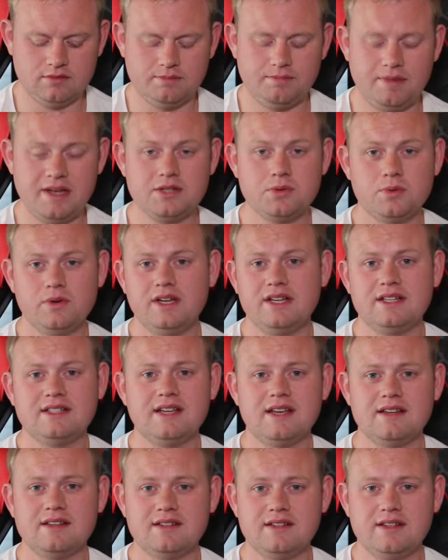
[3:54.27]
Best way to
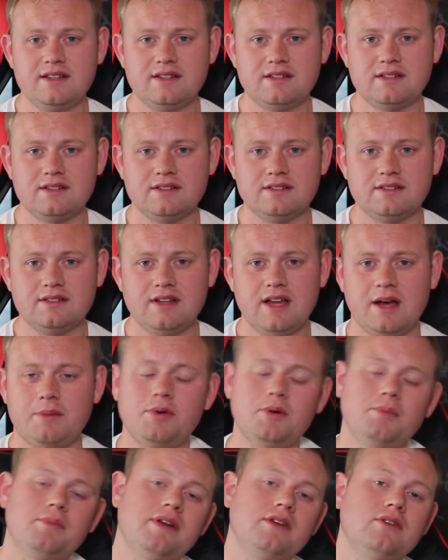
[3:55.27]
test it, I
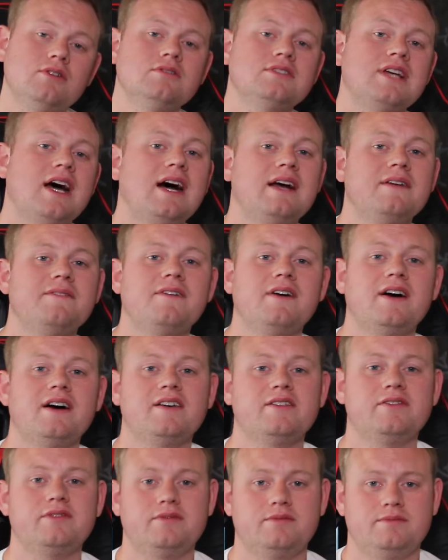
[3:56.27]
put my old
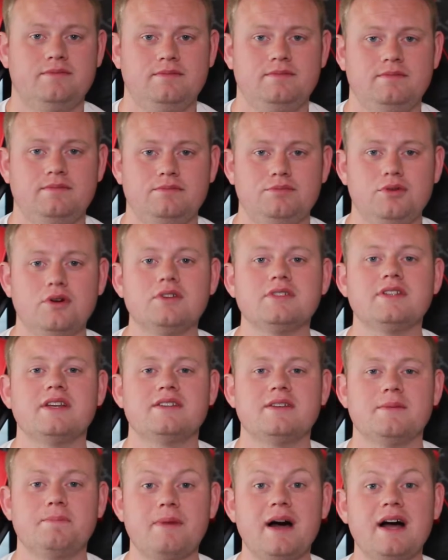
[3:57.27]
i5
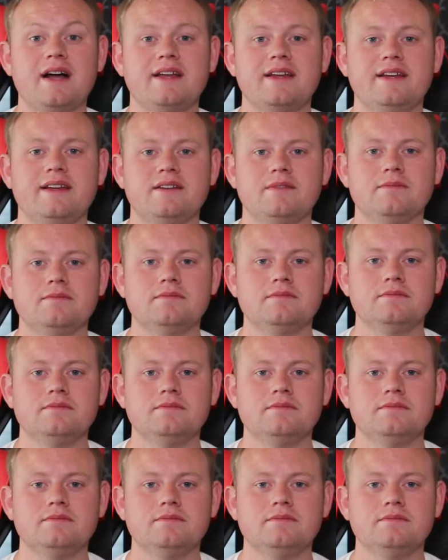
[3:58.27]
processor back in.